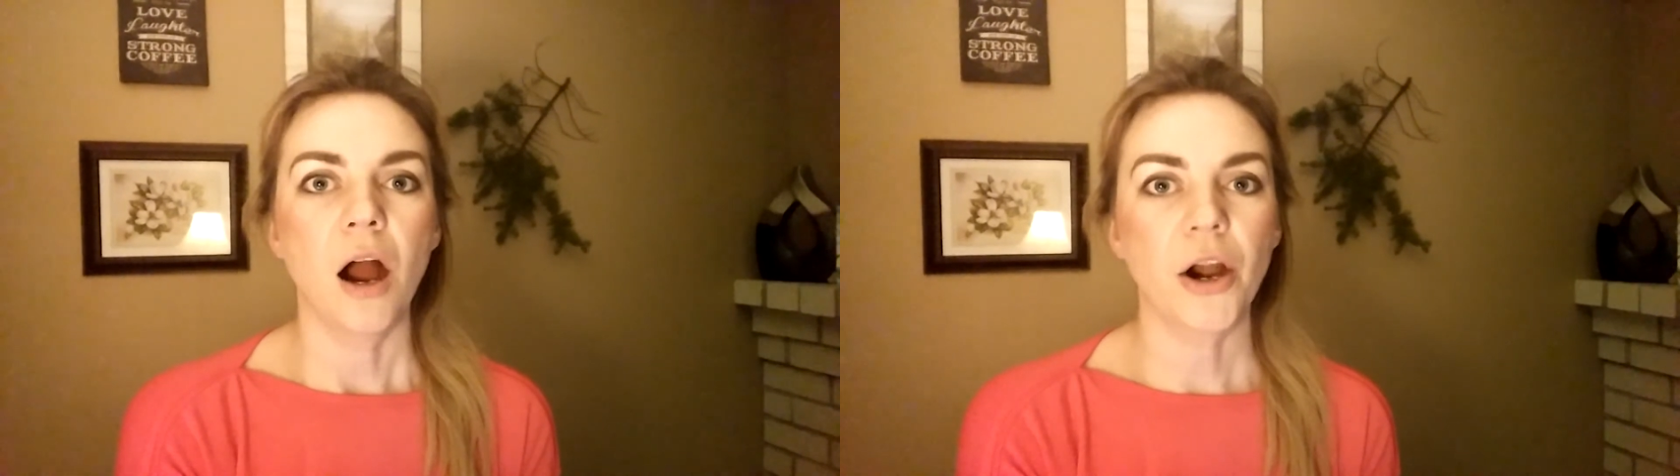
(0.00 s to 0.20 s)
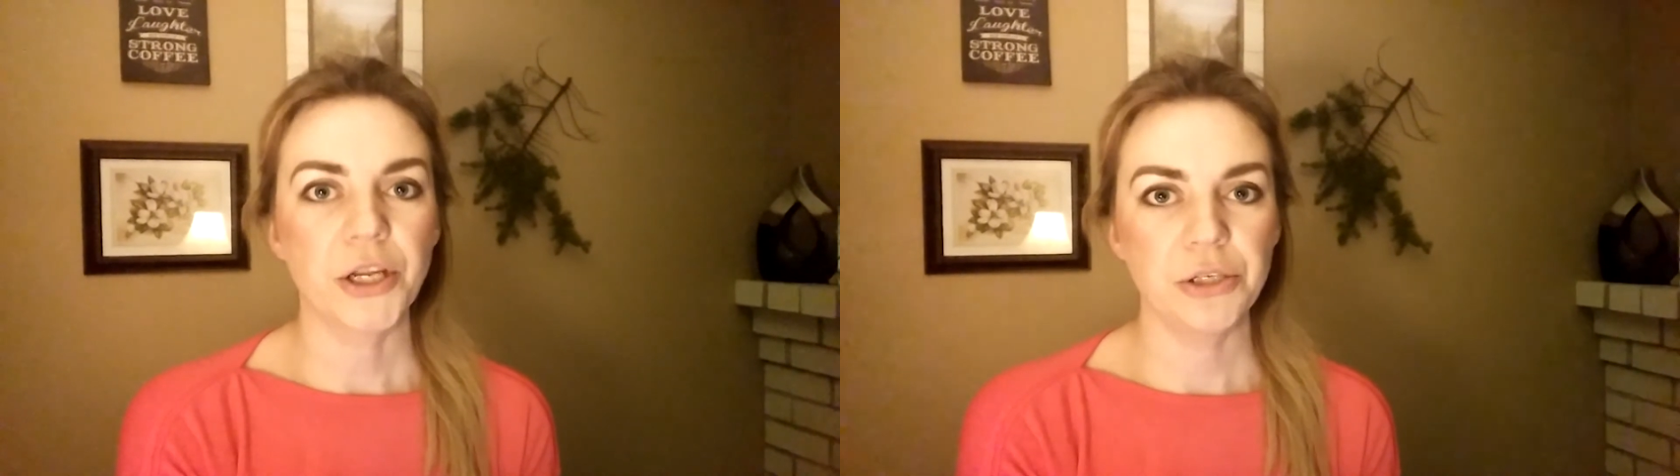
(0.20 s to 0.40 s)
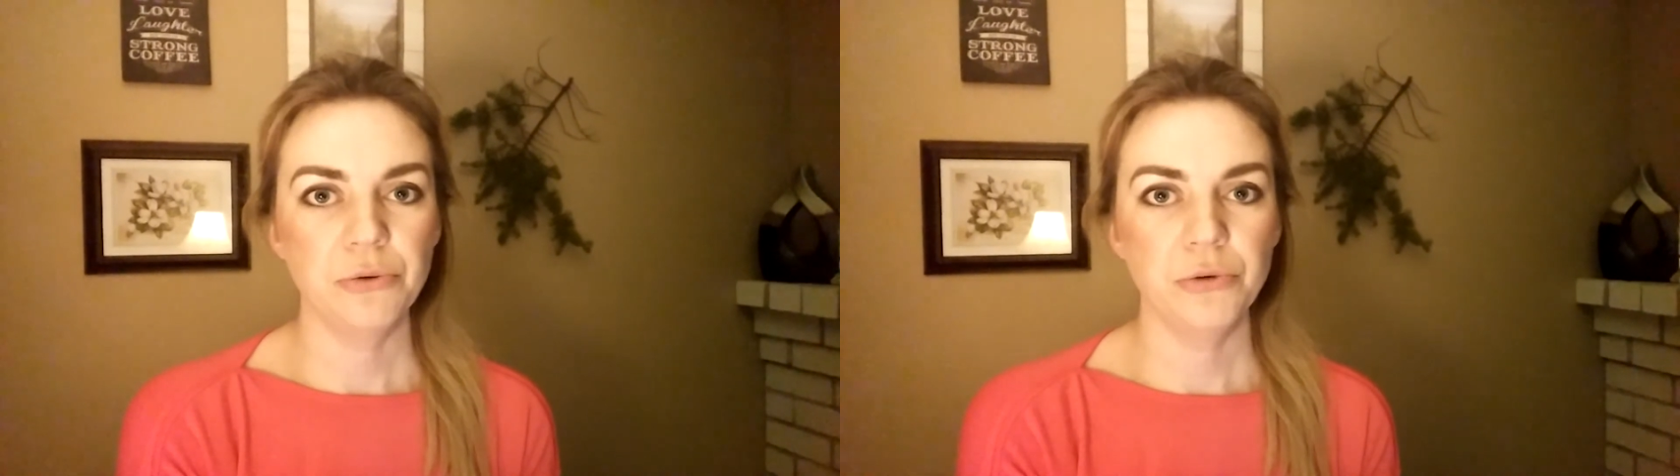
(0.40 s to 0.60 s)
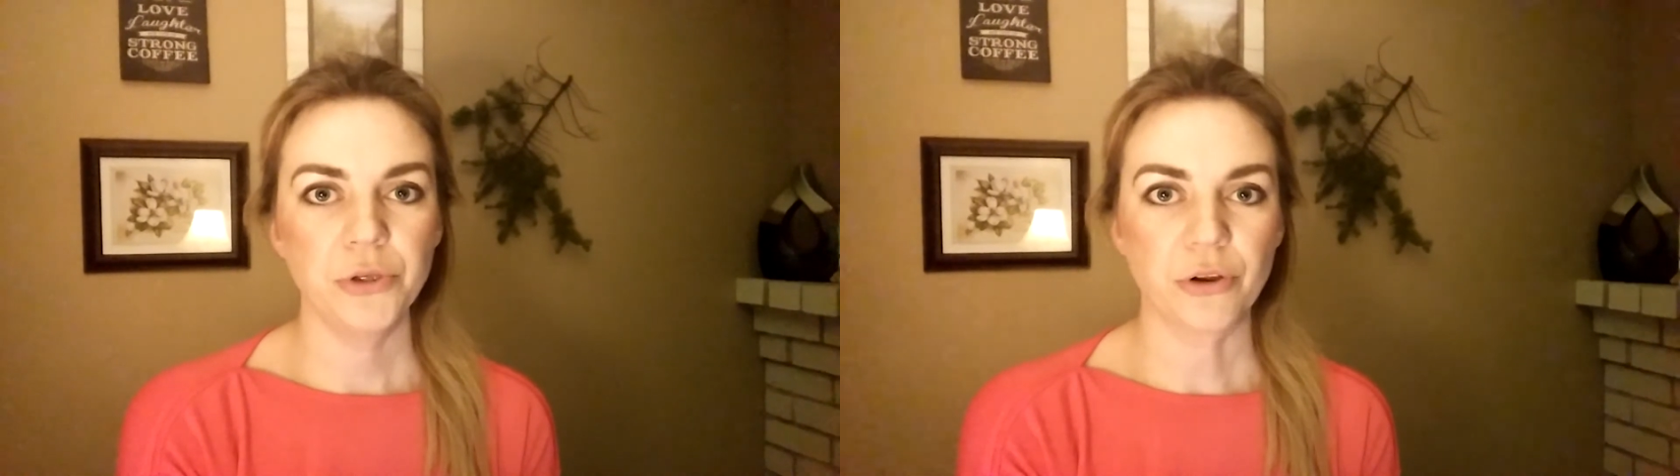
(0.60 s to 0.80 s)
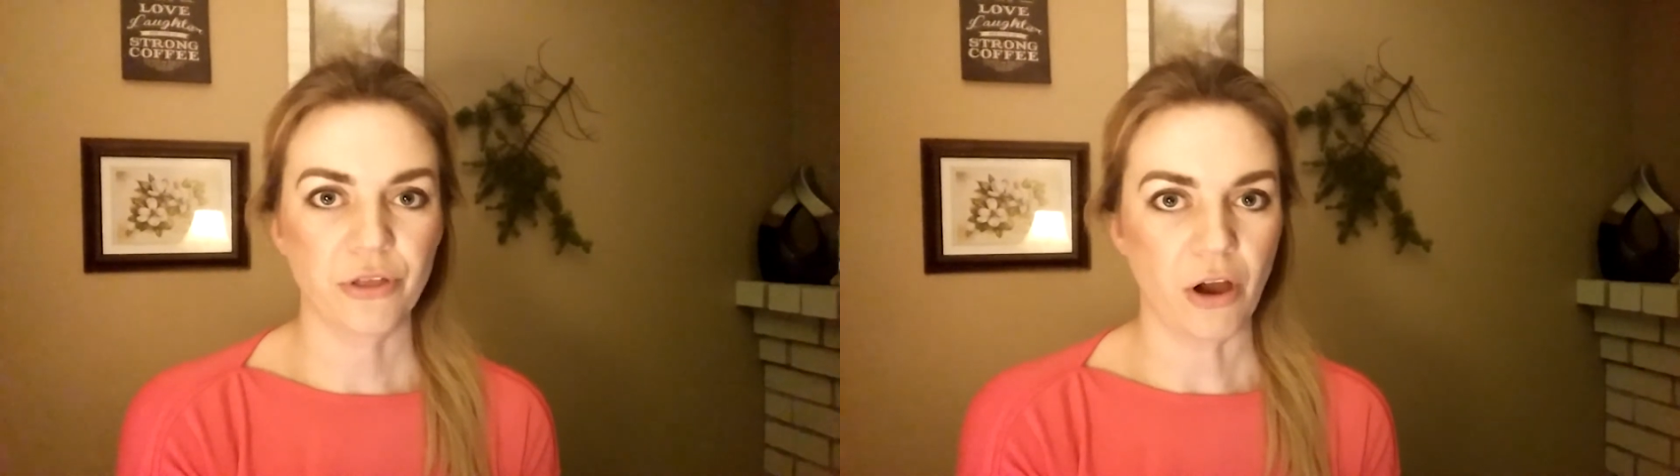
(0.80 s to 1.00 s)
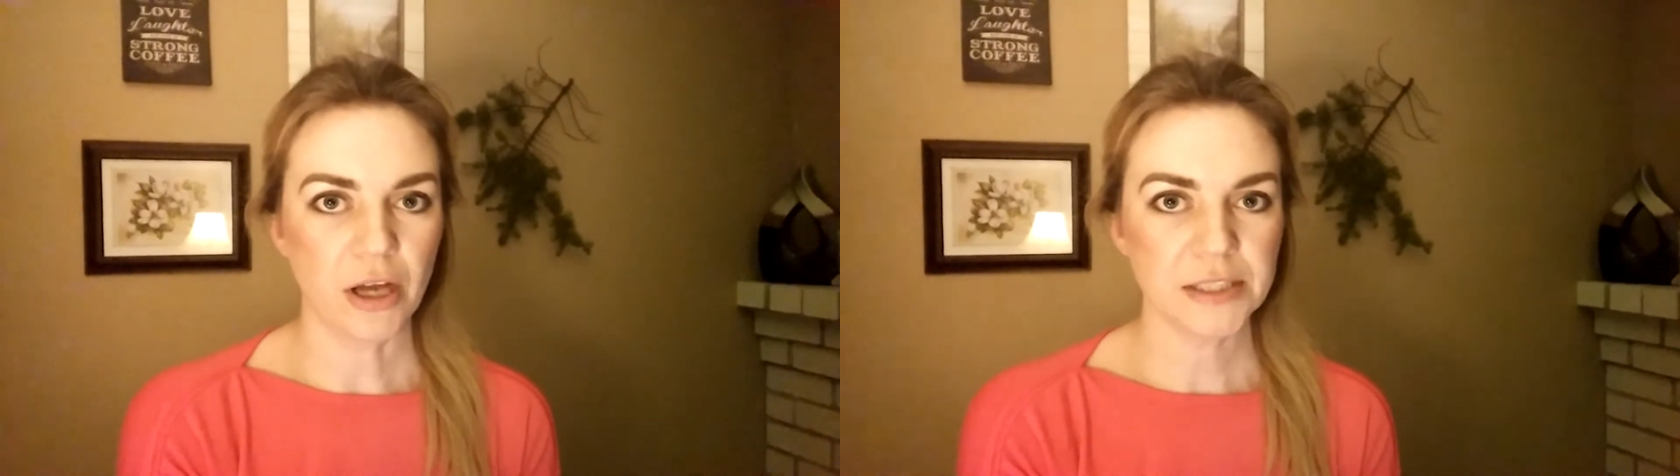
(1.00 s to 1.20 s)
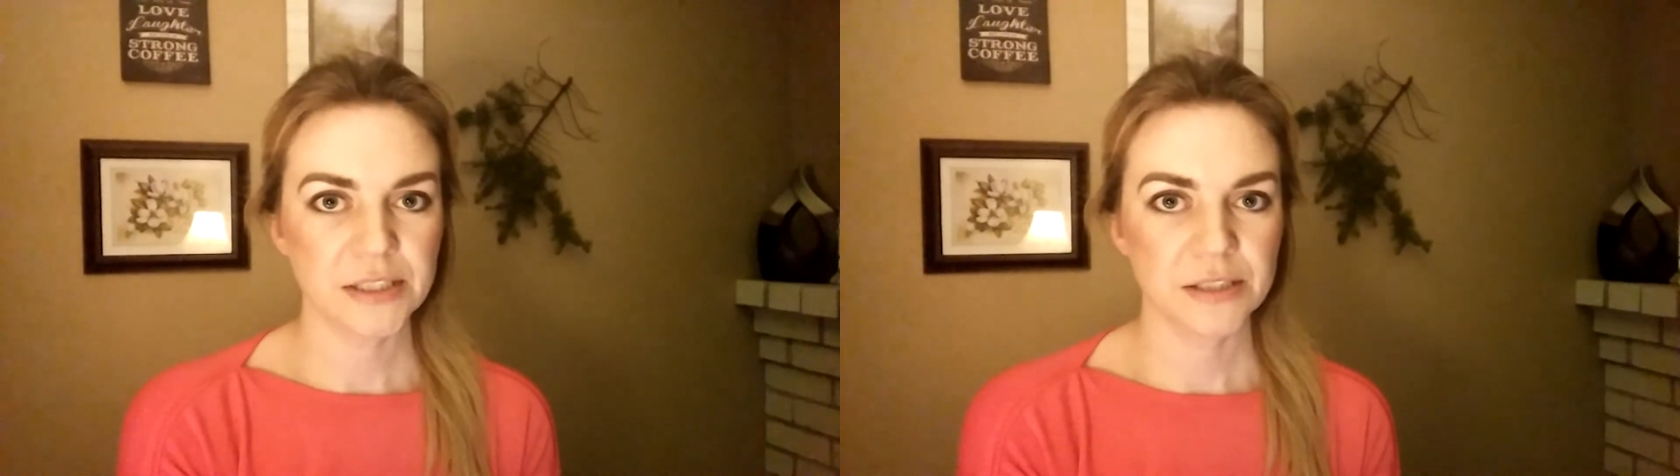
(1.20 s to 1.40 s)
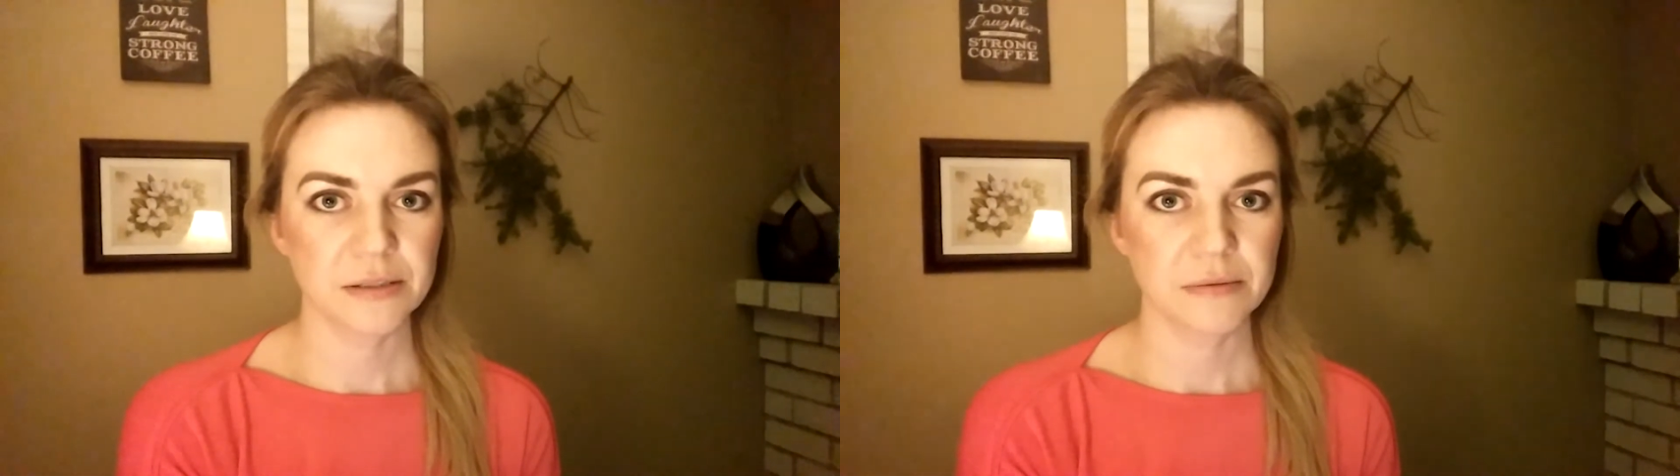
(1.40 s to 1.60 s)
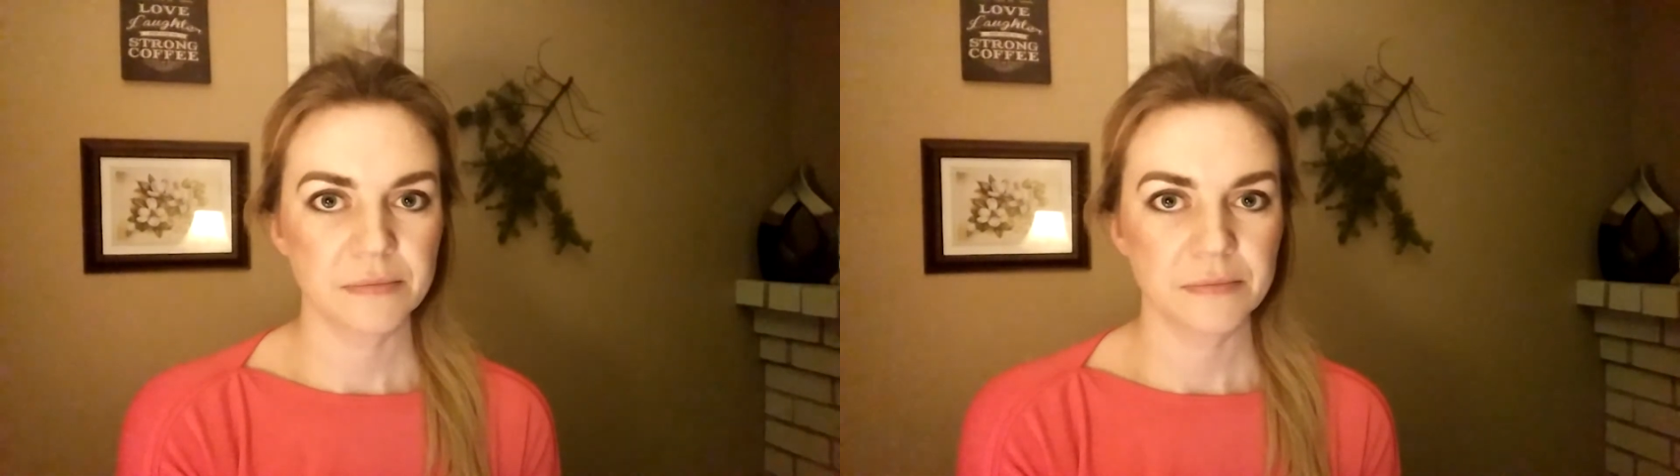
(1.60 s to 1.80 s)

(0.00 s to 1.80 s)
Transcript: Are you your thoughts?